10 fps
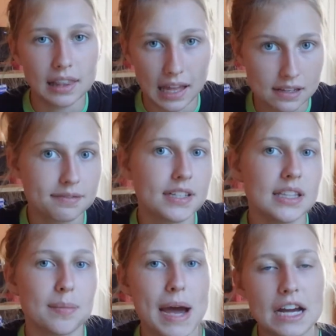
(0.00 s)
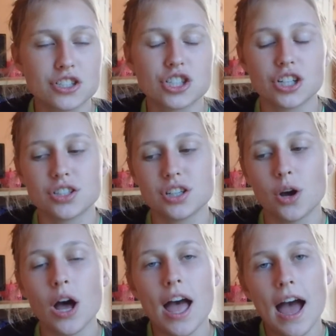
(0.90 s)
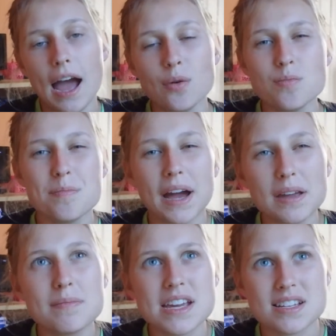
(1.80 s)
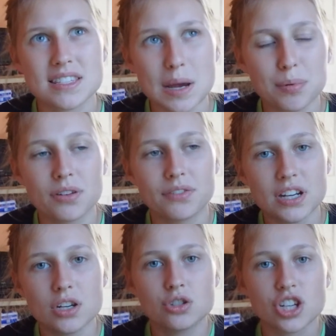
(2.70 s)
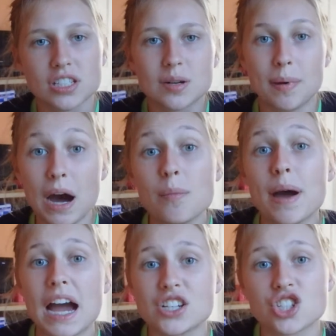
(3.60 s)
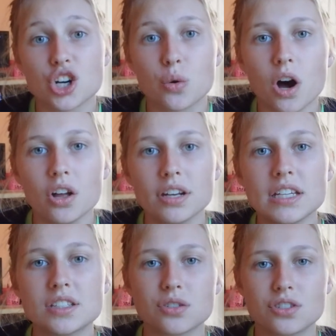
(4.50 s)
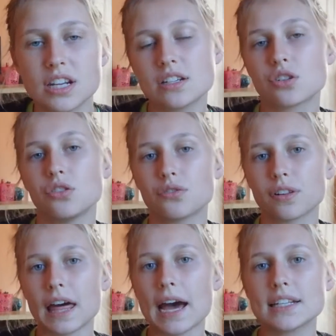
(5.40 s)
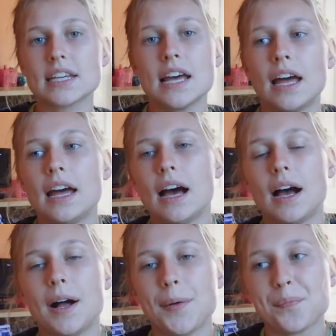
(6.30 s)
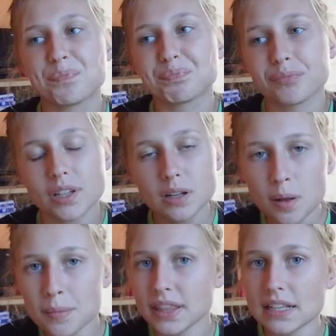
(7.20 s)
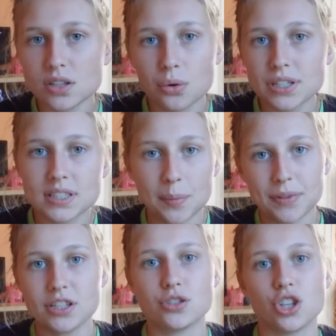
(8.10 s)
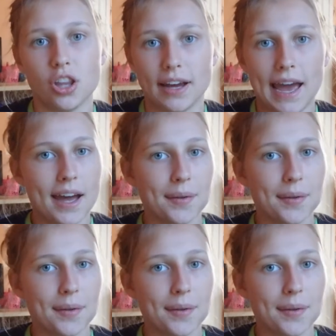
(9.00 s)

life in the pasture. So I might make a separate video just about pasture quality, so stay tuned for that. Um, but that's always something you should look